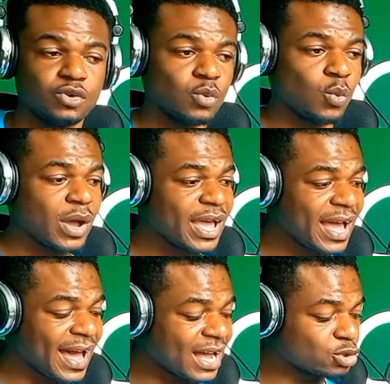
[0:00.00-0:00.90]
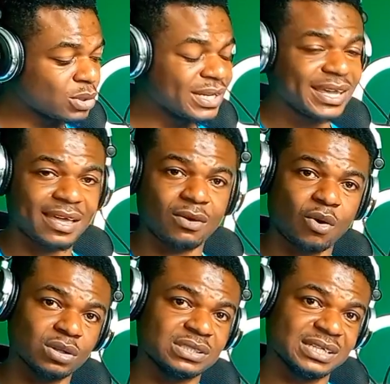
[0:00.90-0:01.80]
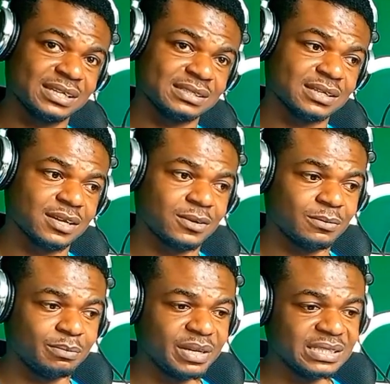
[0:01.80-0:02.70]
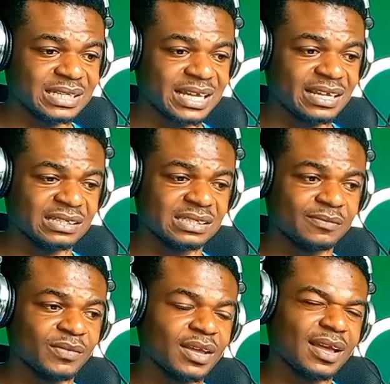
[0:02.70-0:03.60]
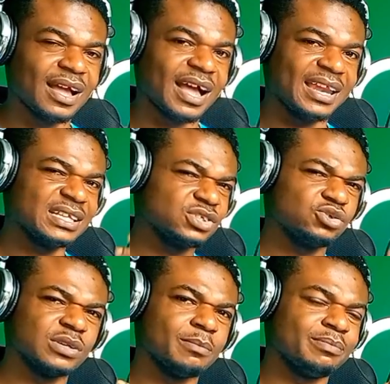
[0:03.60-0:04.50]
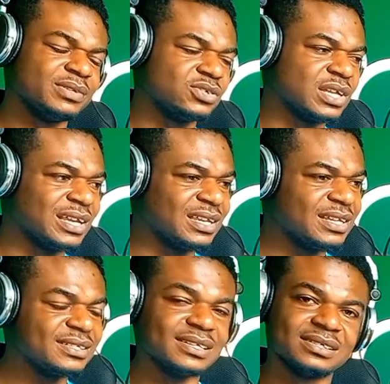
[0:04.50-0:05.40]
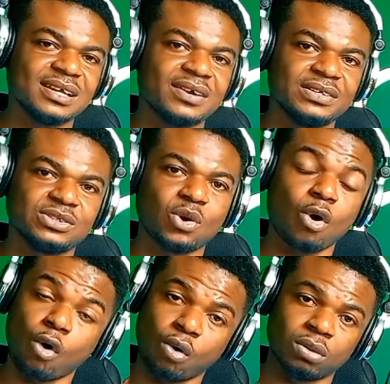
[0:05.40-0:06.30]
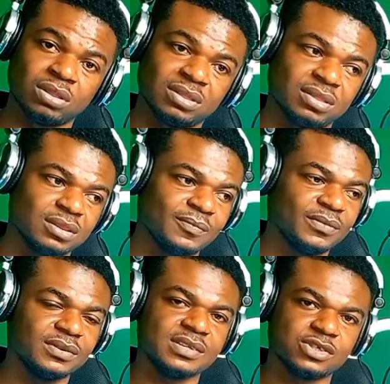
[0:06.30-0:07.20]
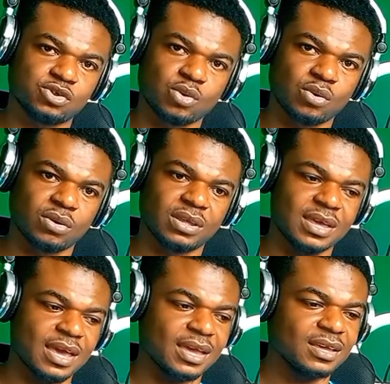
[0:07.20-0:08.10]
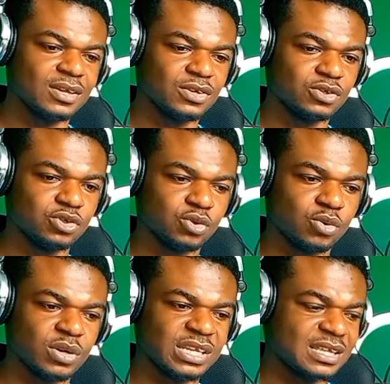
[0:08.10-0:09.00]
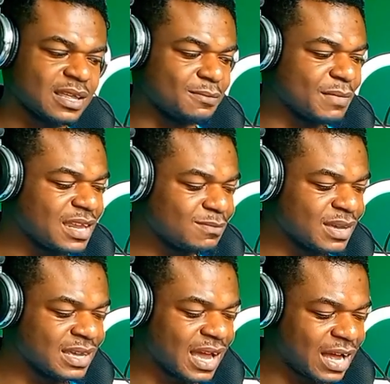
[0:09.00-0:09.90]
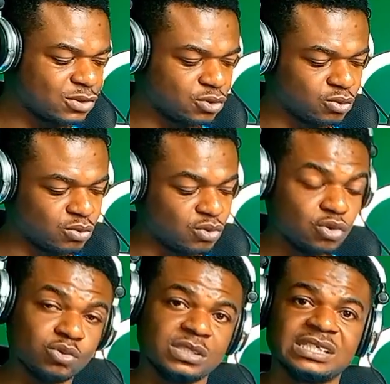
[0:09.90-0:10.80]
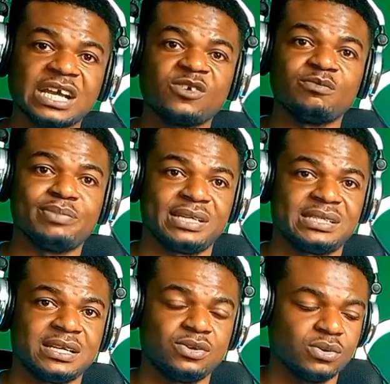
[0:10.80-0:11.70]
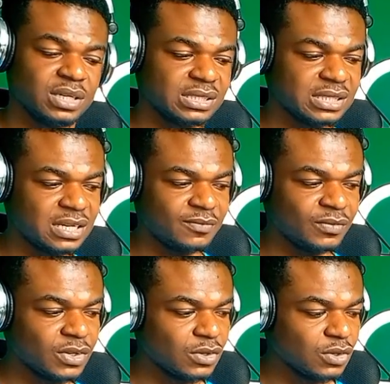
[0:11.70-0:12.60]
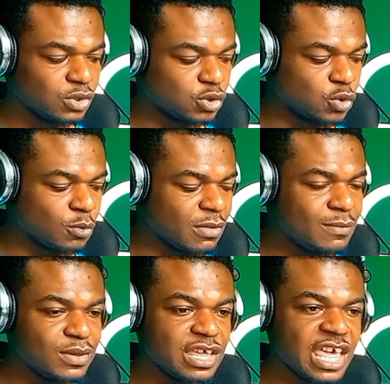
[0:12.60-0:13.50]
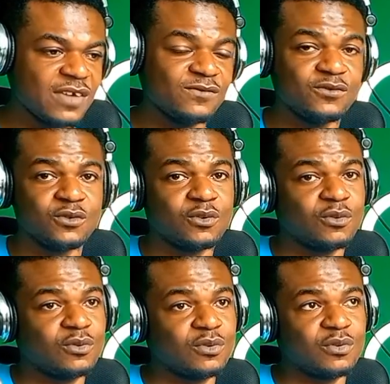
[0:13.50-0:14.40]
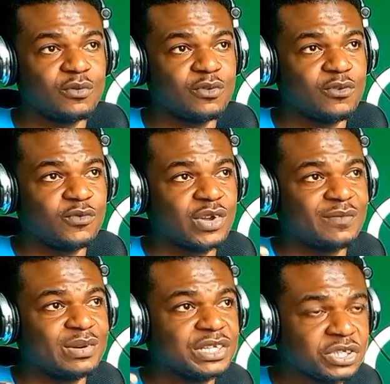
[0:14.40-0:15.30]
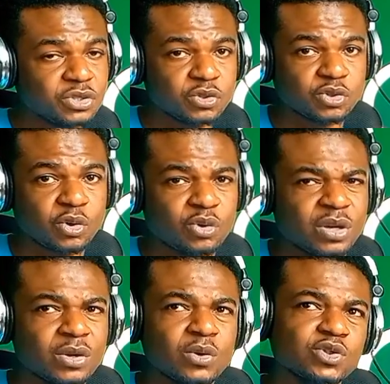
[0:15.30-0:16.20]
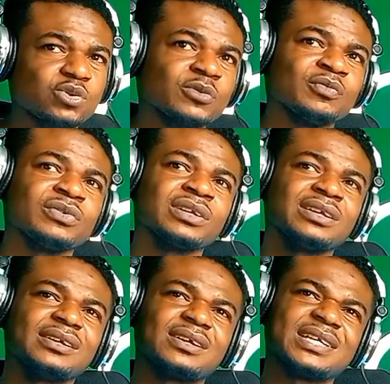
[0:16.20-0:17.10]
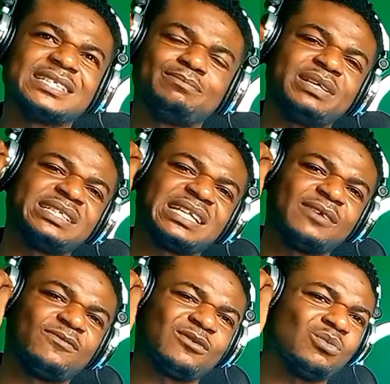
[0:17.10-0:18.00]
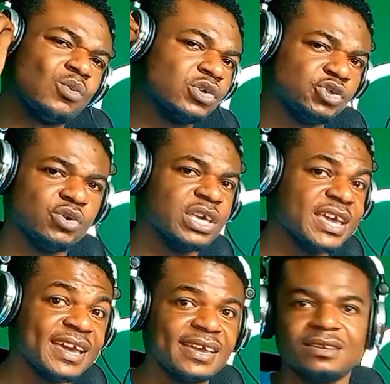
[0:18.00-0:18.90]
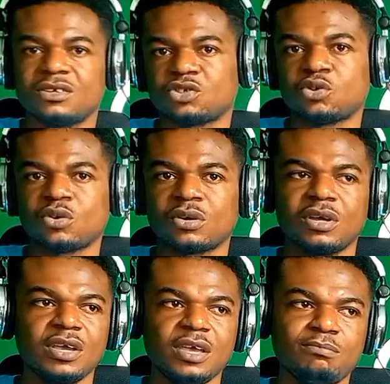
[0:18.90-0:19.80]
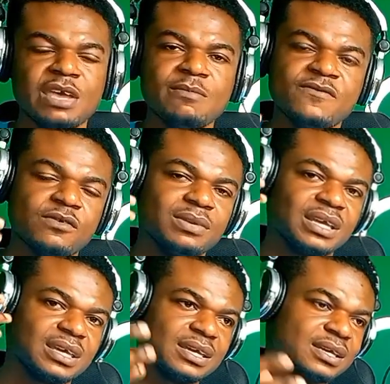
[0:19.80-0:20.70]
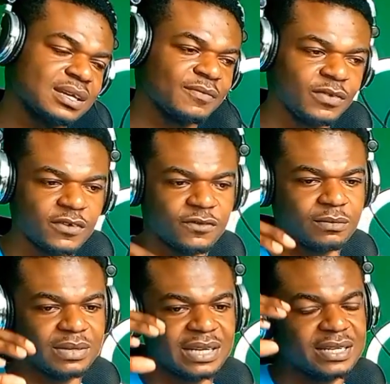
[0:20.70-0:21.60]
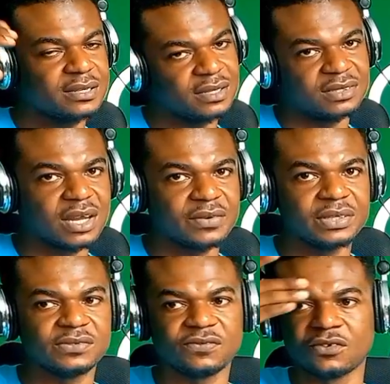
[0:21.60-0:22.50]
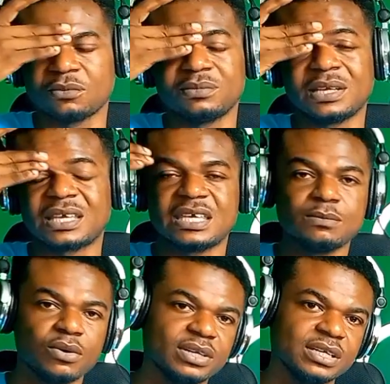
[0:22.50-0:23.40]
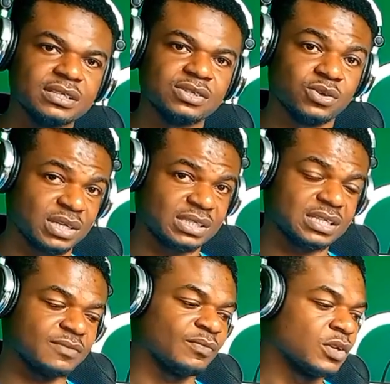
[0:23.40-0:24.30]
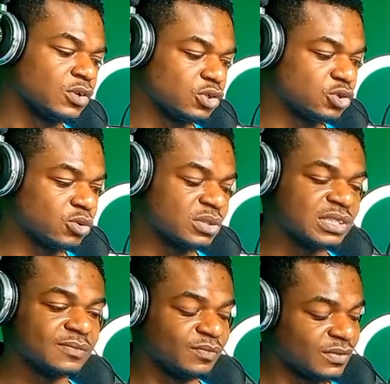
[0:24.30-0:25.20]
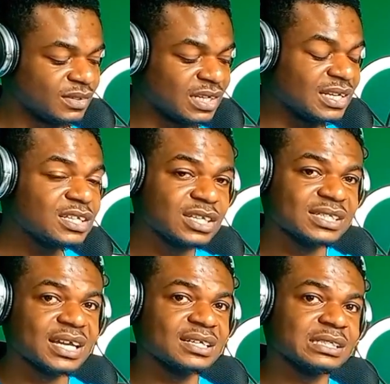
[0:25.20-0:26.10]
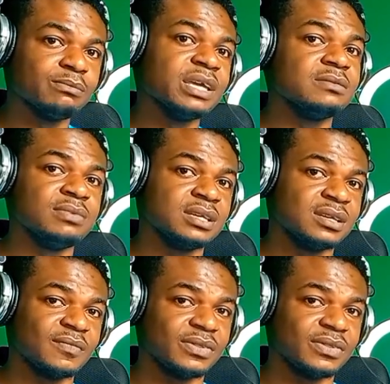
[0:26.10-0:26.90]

where I actually got this bass line is I listened to the lead guitarist on the song. Yeah, so it made me how to use this kind of bass line. You understand? So maybe if you have been listening to song, you can also create bass line from what you hear in the song. Maybe from the kick, from the lead guitarist, from the keyboardist. You understand? So the lead guitarist made me